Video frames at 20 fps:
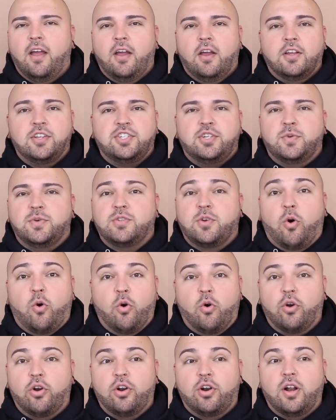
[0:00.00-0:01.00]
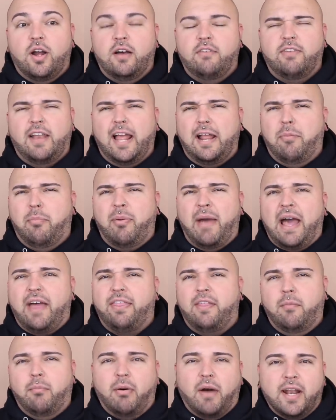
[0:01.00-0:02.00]
she was a hoarder of like
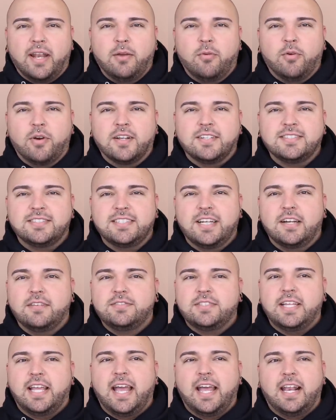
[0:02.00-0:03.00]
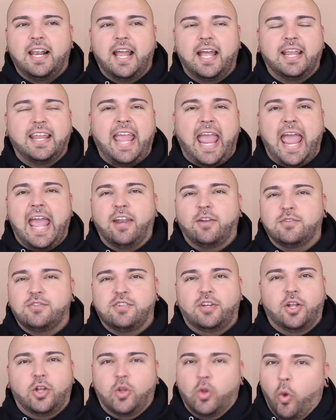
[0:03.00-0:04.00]
Bath and Body Works stuff. She had like candles
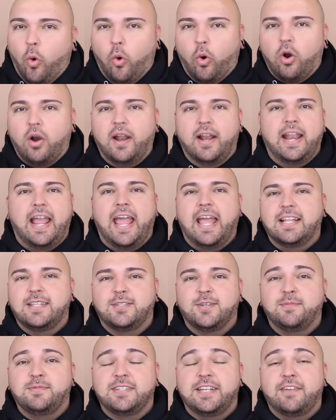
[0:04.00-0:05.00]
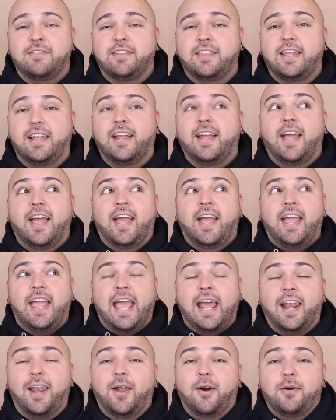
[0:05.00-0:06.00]
galore and hand soaps and everything.
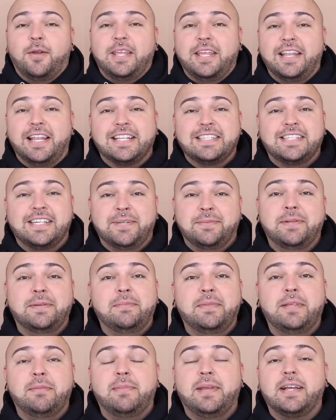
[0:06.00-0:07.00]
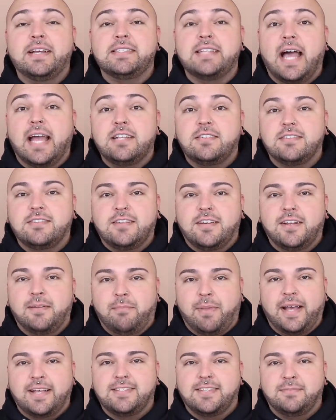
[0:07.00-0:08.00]
And low-key, that's gonna be me because I just couldn't
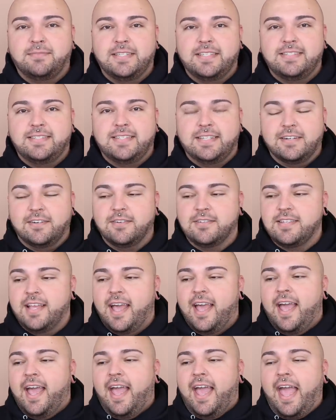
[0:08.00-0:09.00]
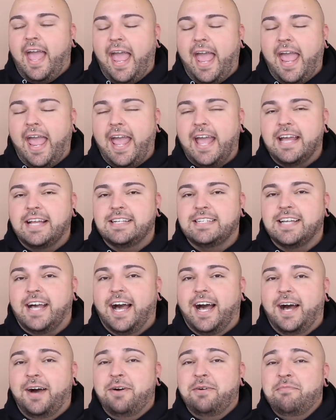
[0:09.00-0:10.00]
pass up these deals. And
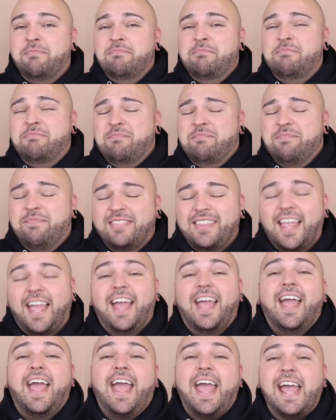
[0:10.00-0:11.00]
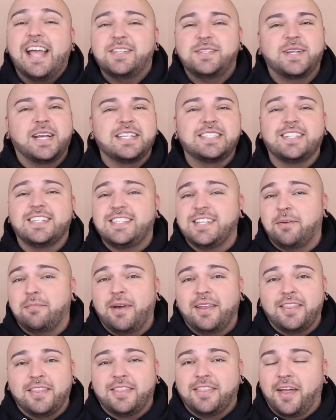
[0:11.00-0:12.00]
um, As you guys can tell
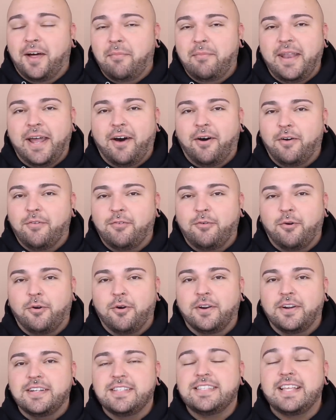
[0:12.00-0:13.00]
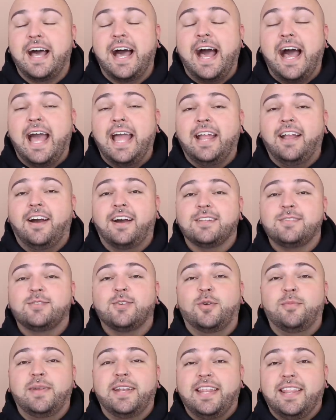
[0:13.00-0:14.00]
by the thumbnail, of course, I got
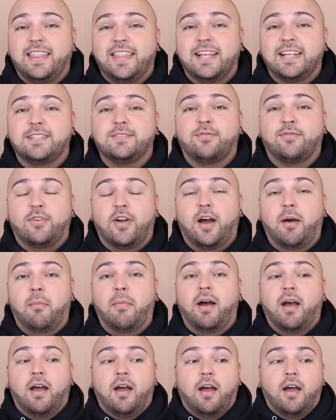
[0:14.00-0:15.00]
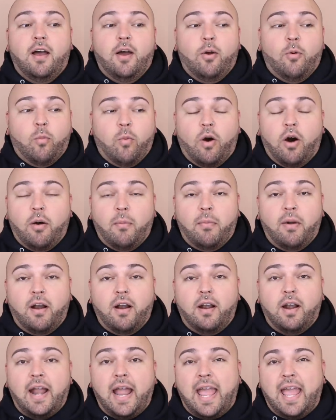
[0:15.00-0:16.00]
so many things from
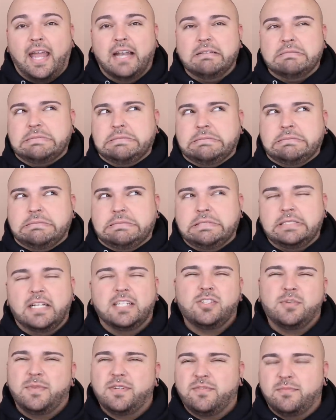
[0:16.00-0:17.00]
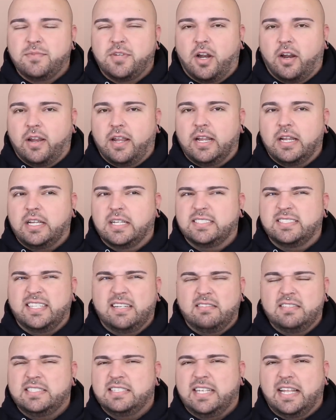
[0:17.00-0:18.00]
Walmart and mm, not so much from Target because they
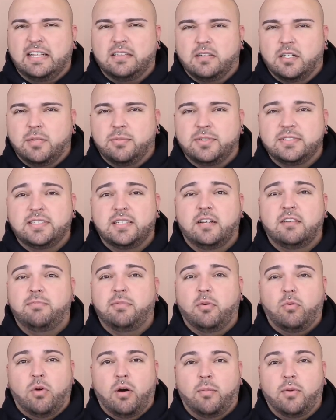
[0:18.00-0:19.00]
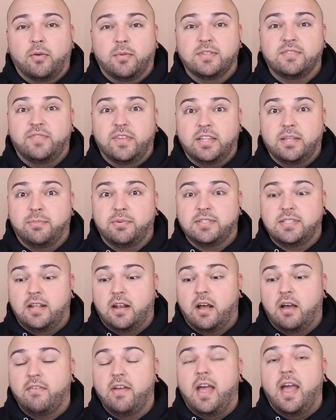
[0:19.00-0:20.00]
only did like 30% off, but Walmart was 50%
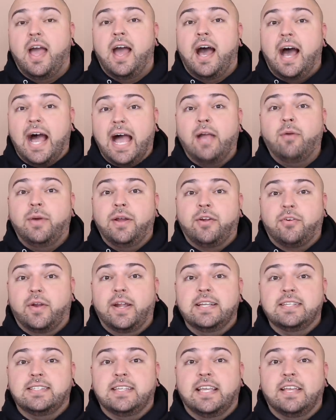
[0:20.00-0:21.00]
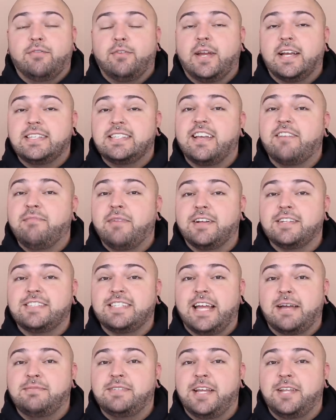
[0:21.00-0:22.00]
off. I went crazy. If you guys have me on
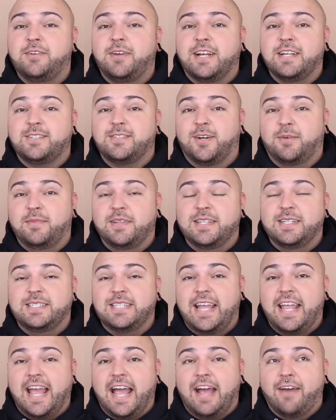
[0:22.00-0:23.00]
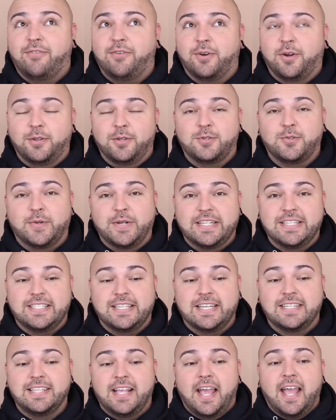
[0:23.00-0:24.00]
Snapchat, you guys saw me the day after on the
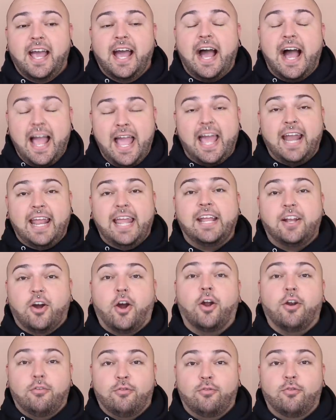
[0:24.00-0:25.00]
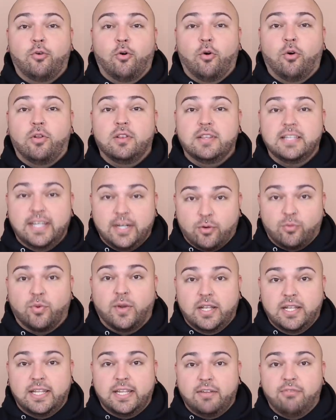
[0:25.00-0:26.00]
26th. I had a cart full,
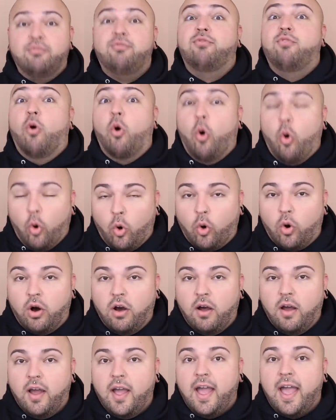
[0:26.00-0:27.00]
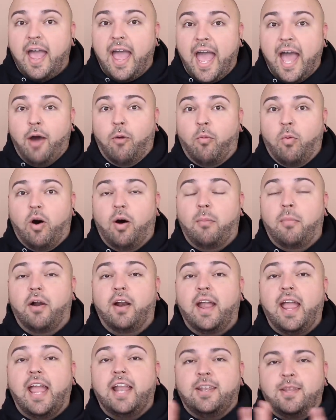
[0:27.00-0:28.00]
literally full at
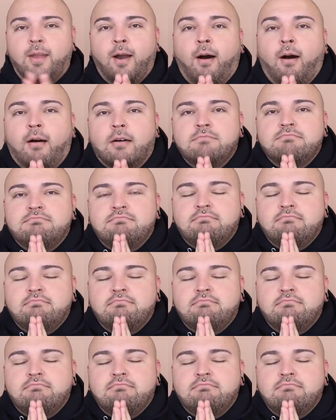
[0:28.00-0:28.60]
Walmart and y'all,